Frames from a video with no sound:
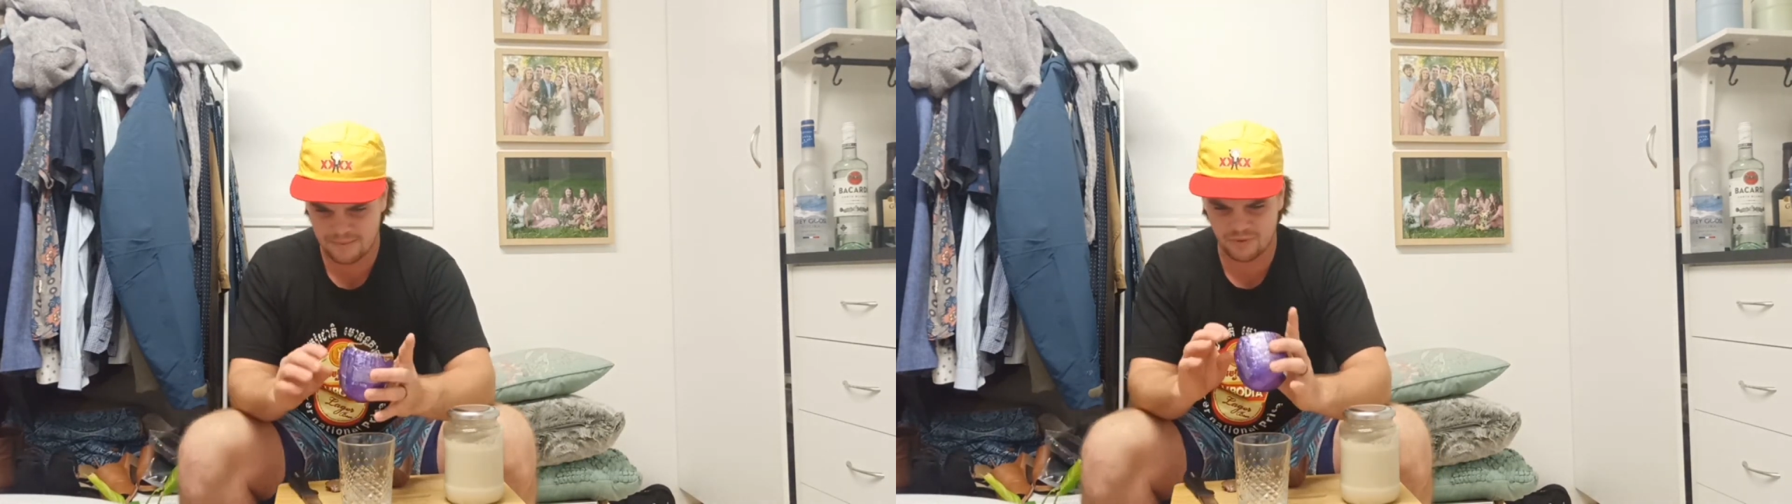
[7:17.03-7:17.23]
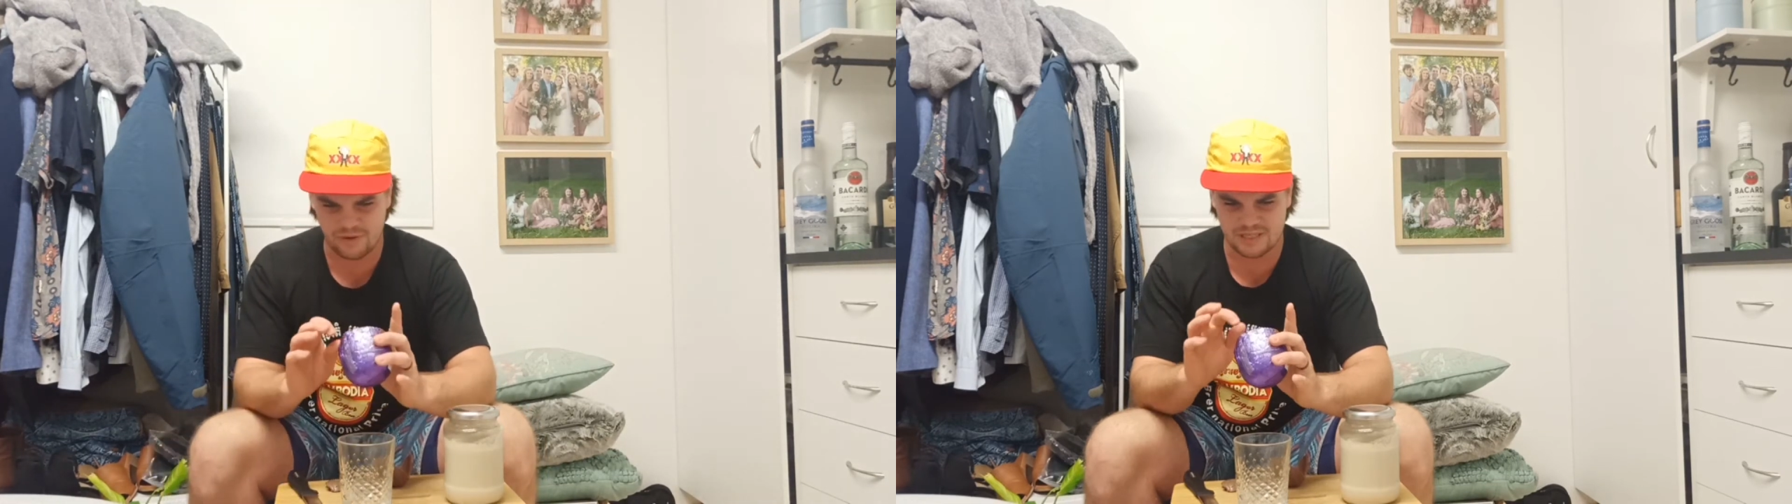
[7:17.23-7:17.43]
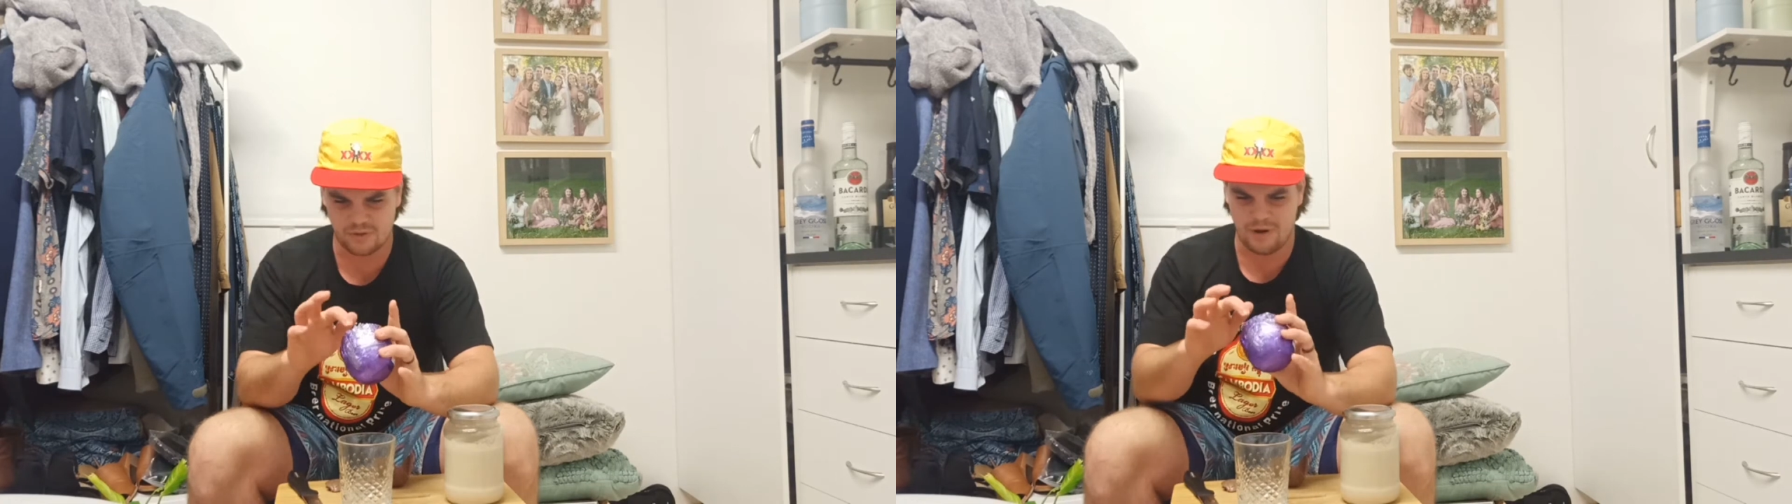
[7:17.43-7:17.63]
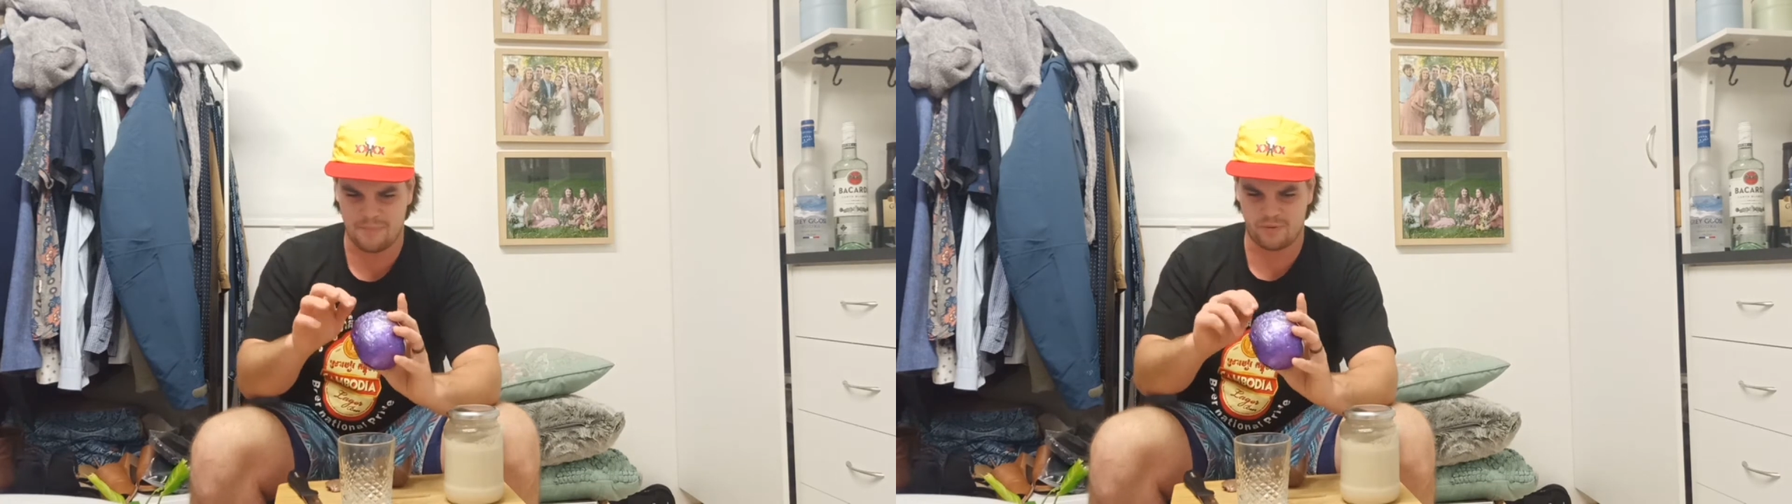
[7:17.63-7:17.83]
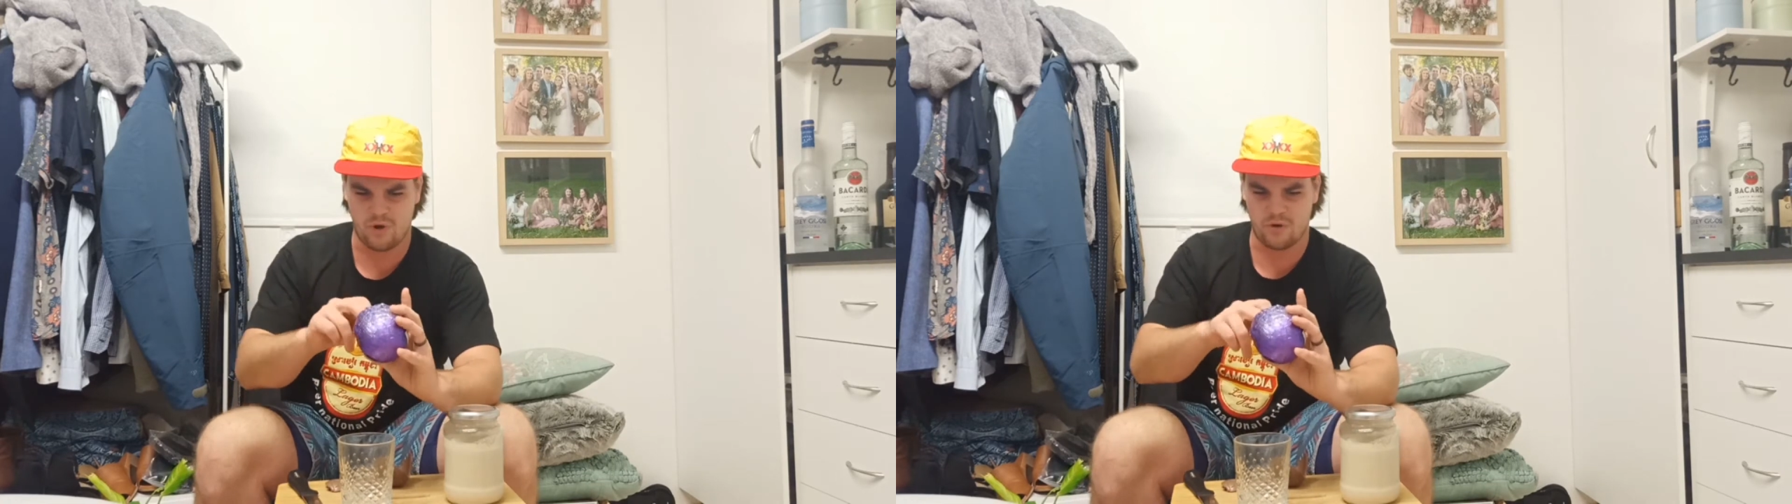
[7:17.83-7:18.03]
keep the rest of the
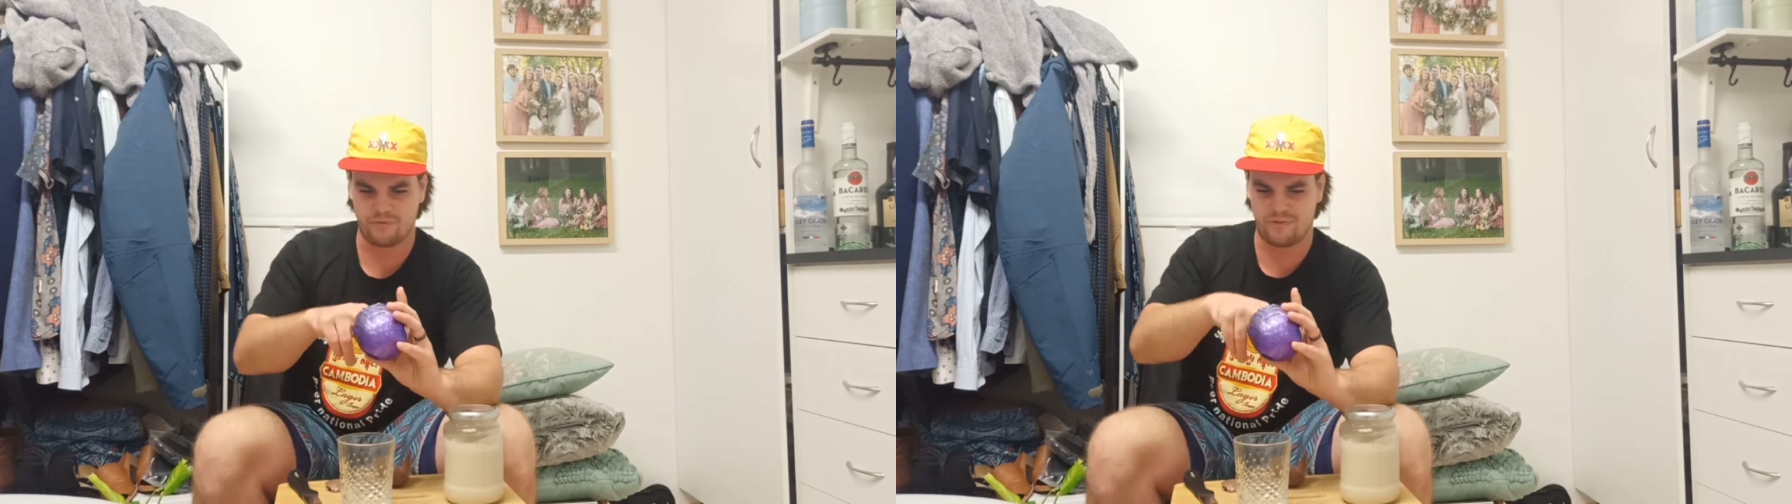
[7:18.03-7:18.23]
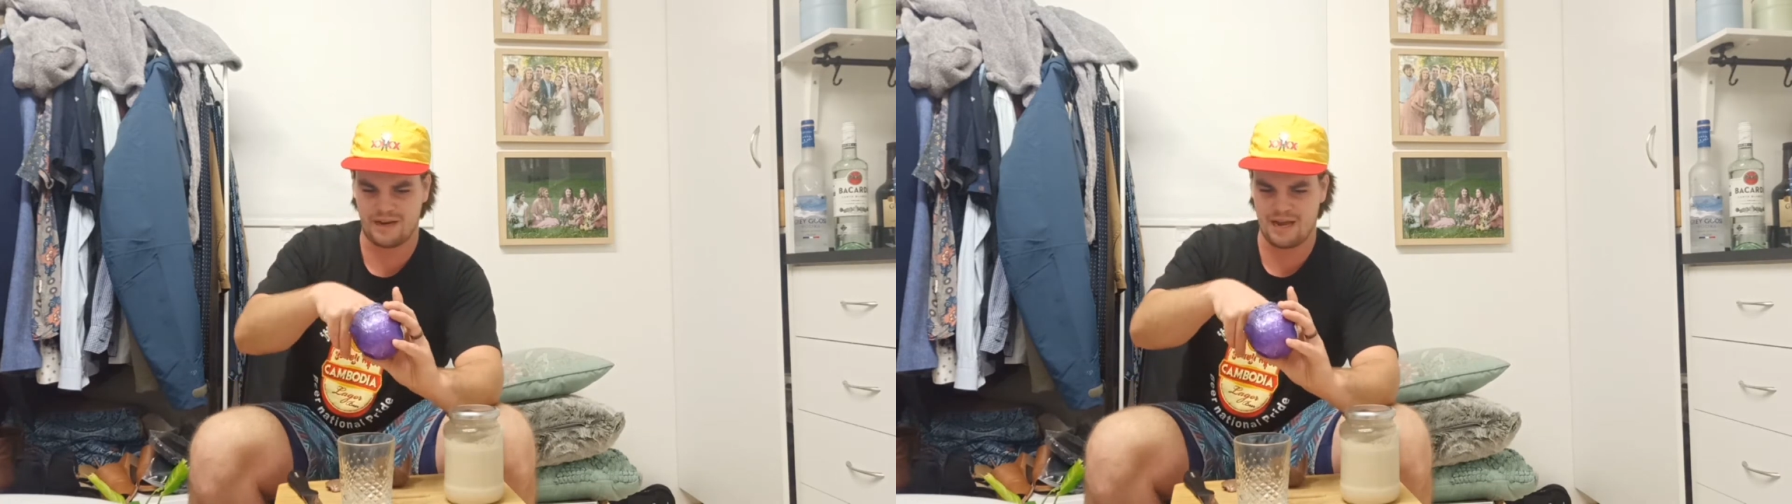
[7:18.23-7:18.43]
wrapper on for